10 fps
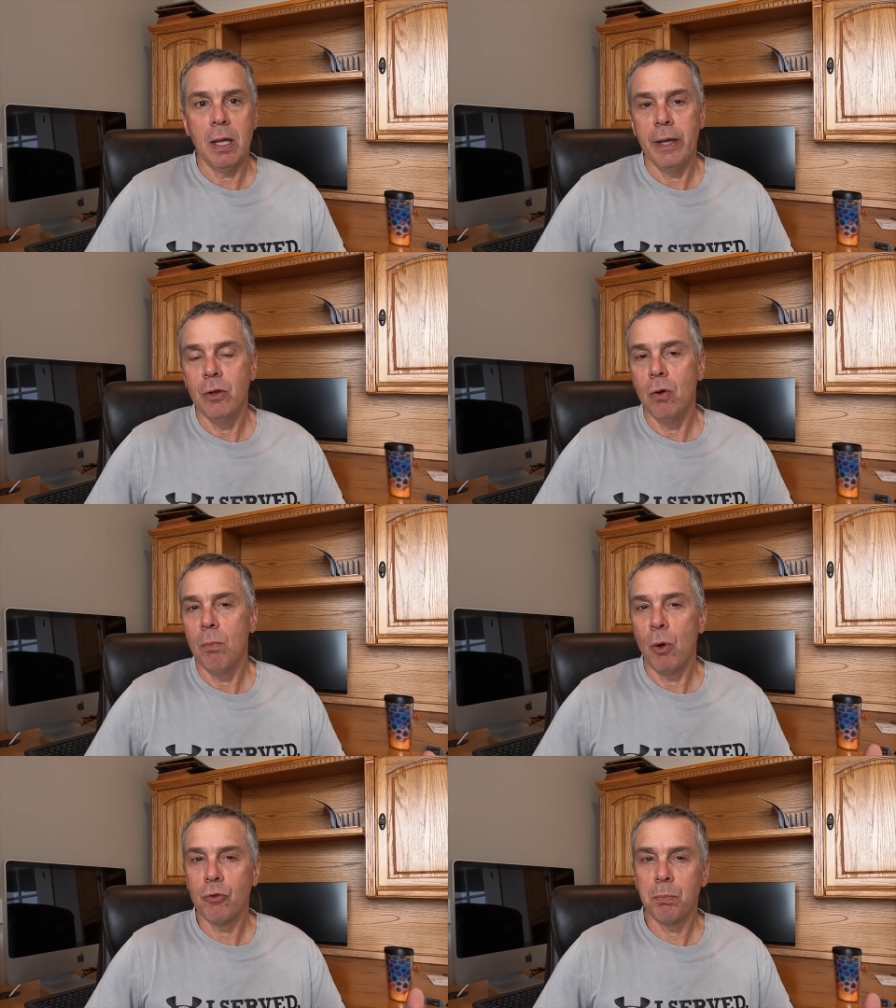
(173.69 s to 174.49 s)
I know
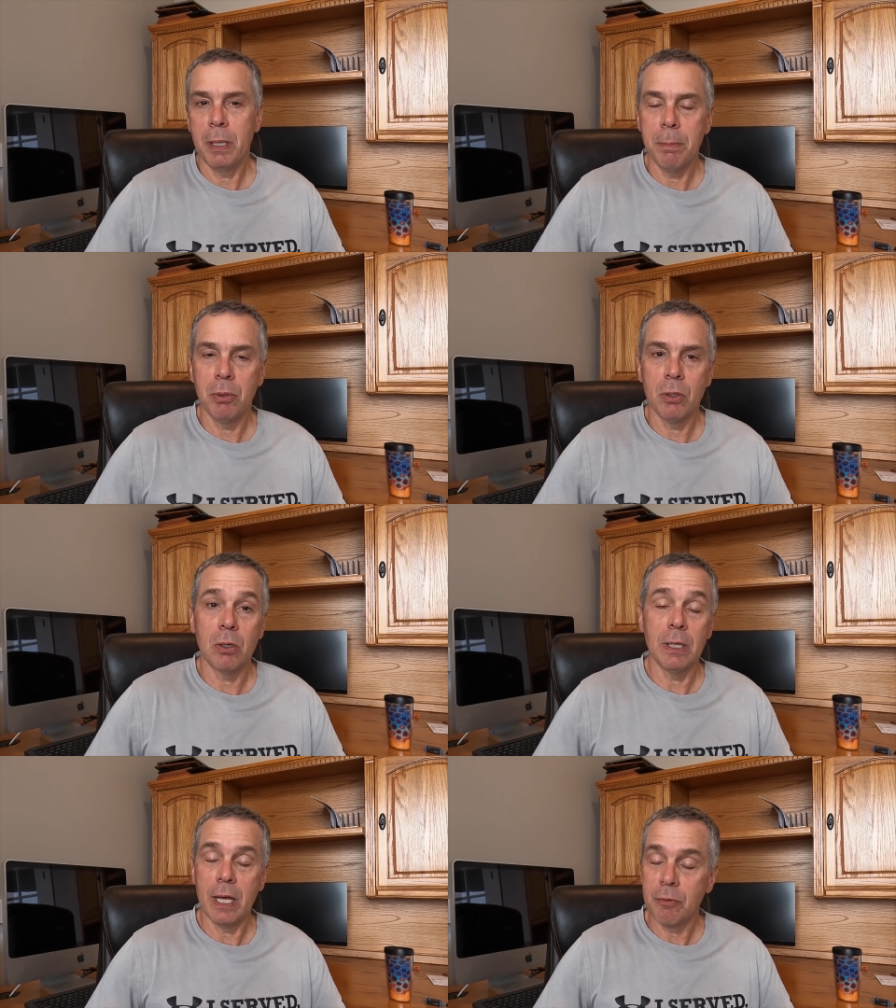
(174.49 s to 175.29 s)
most people or
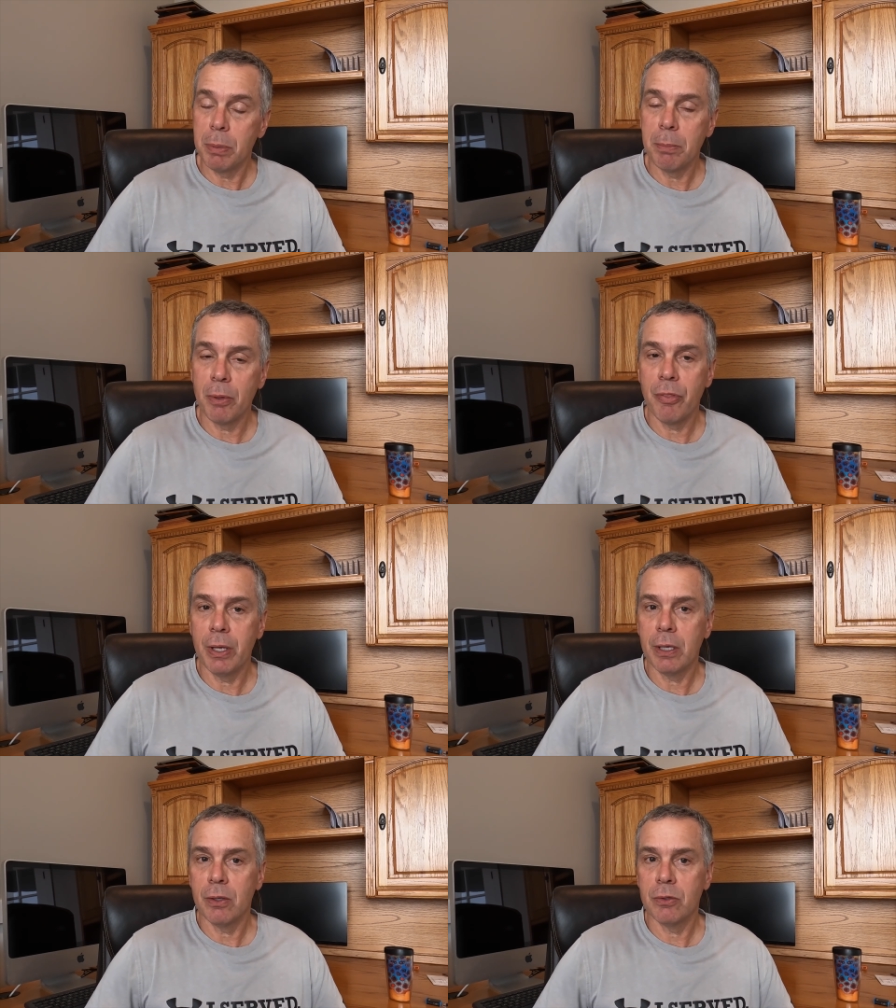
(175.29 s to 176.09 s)
a lot of people
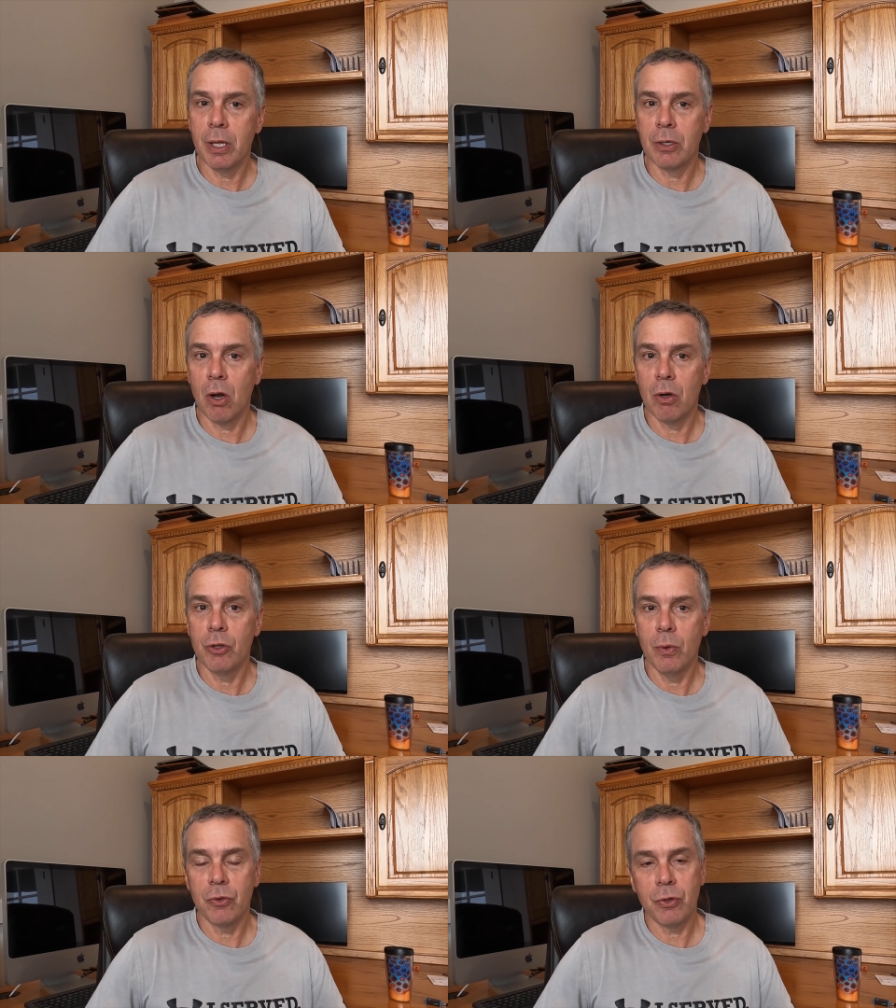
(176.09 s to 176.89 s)
think Tenkara
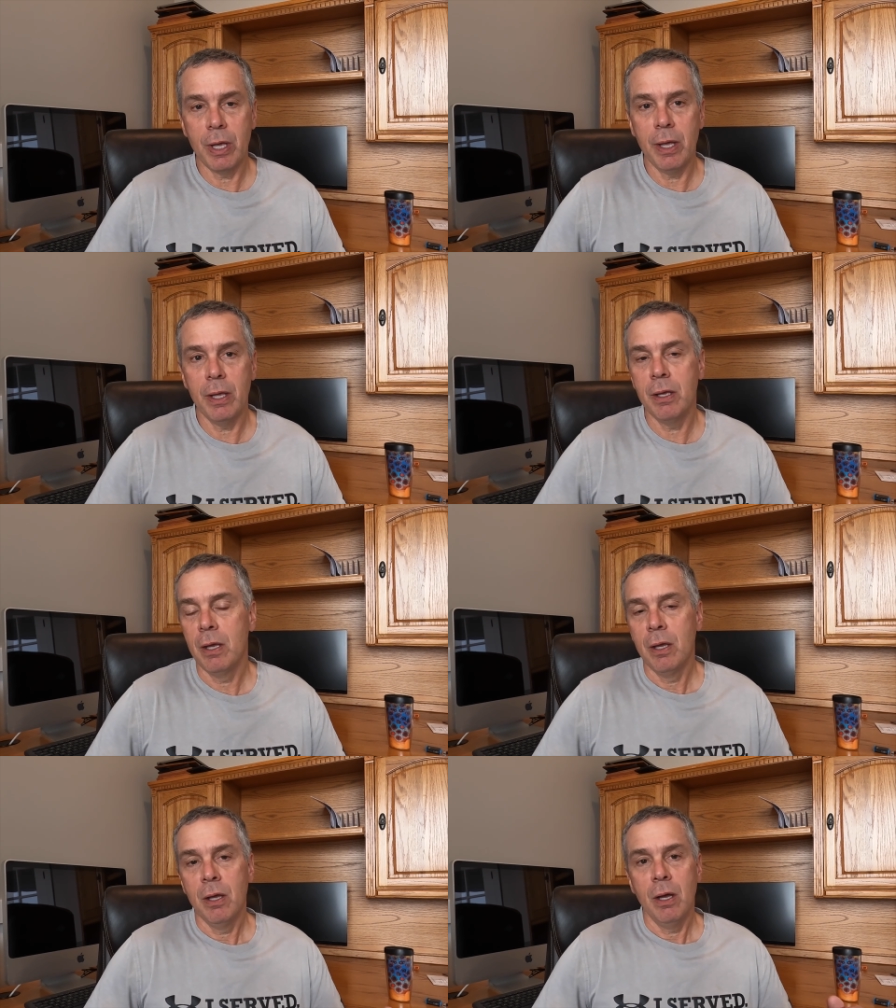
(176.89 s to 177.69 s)
USA
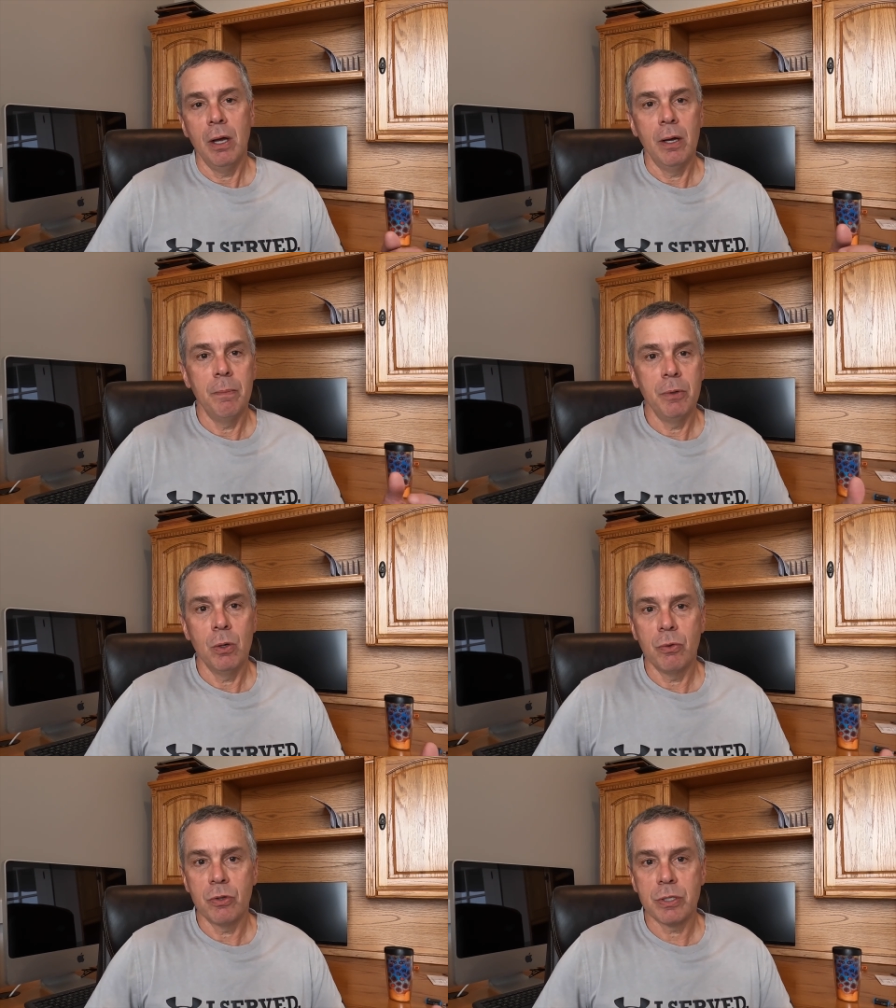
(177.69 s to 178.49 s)
um, you
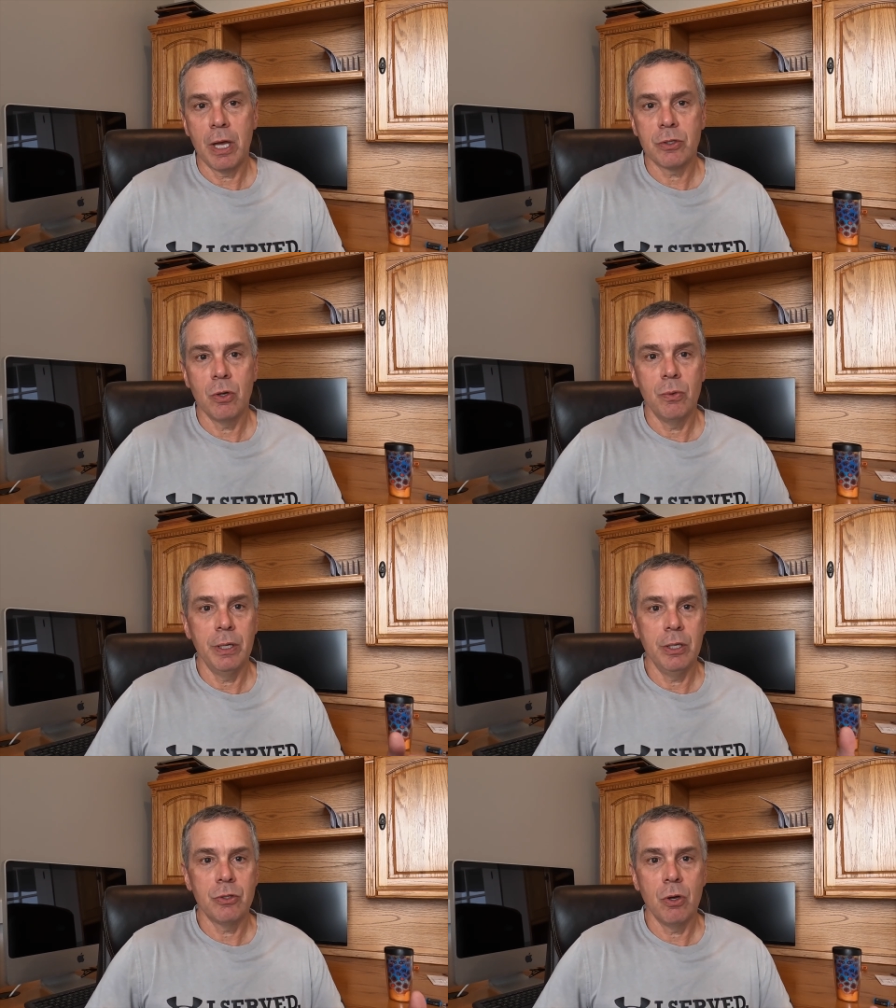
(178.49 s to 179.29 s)
know, there's Sato and
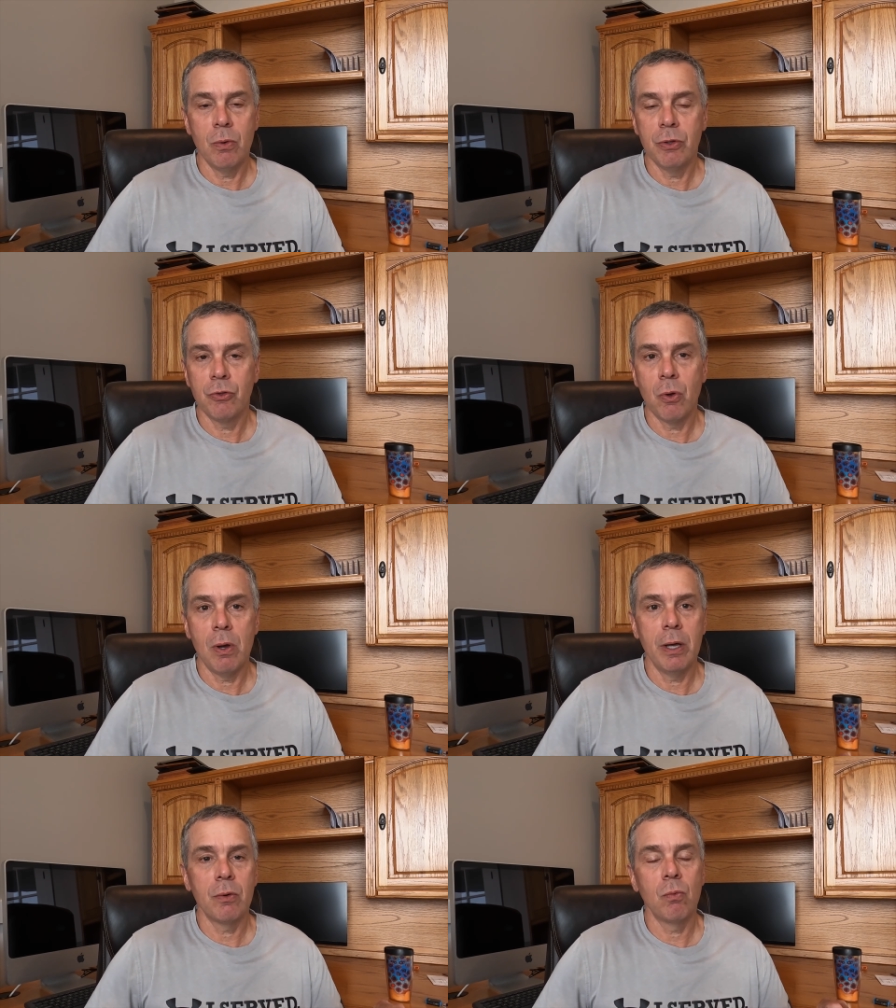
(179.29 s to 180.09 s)
Ito and so
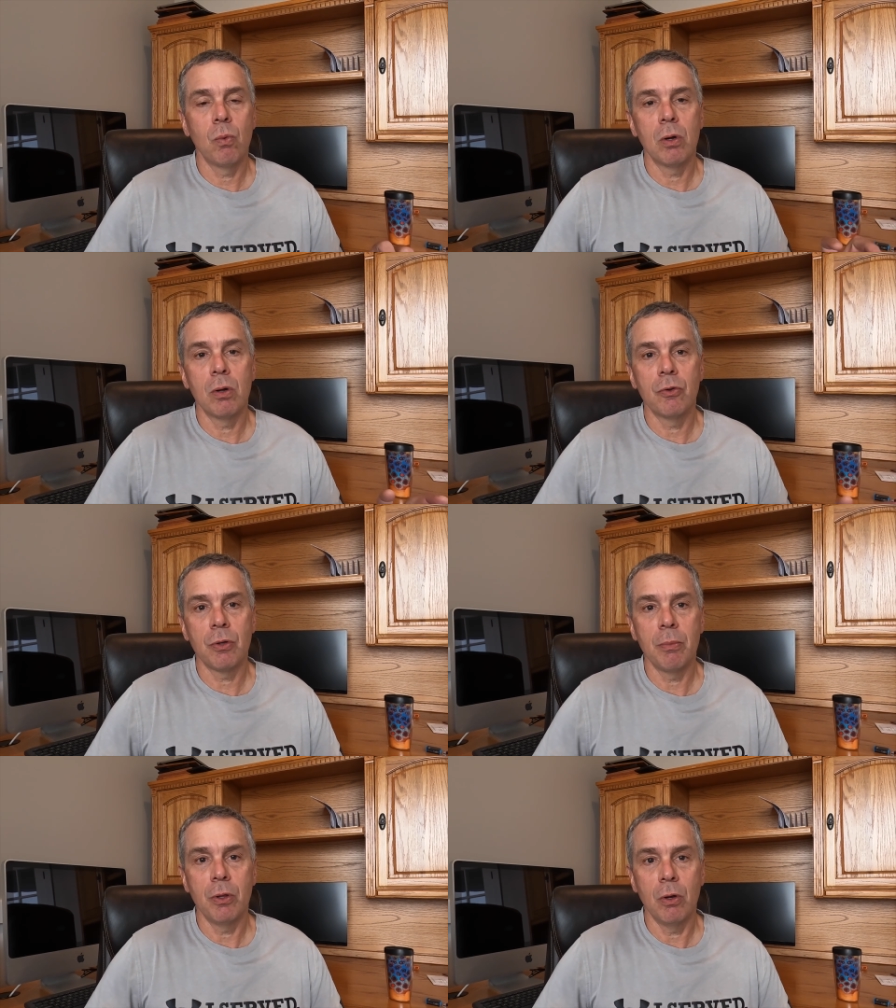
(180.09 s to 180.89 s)
on were
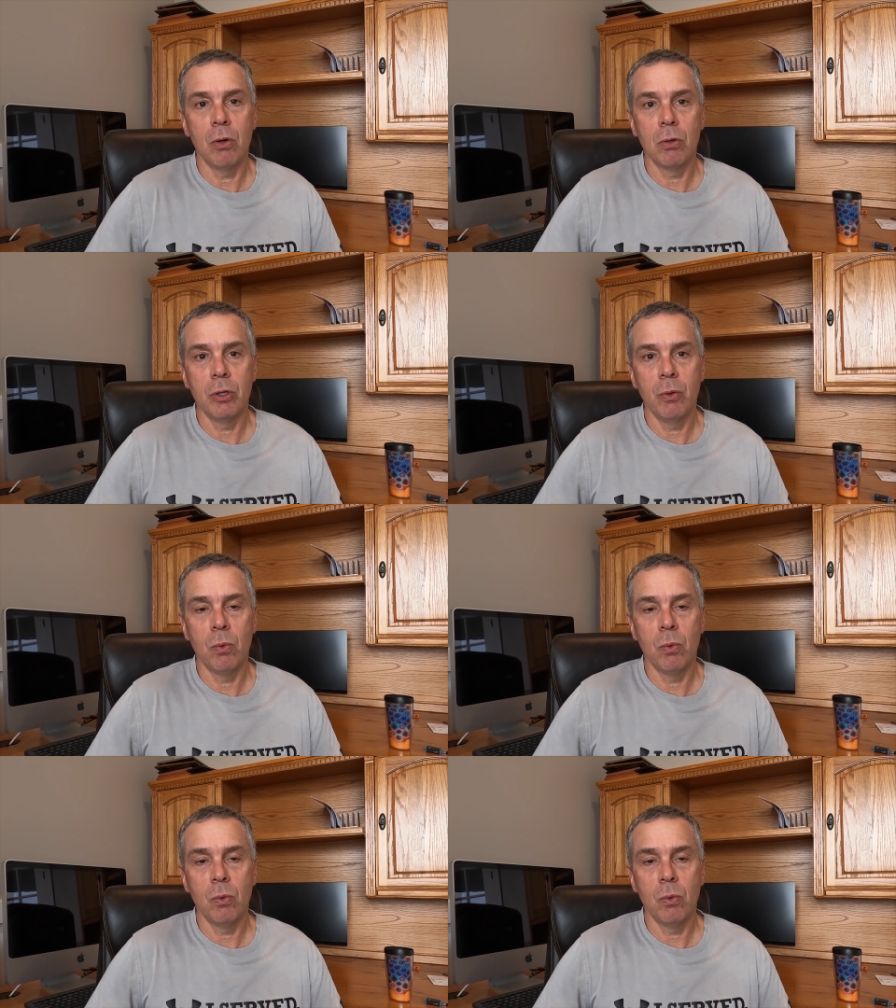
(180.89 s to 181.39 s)
some of the early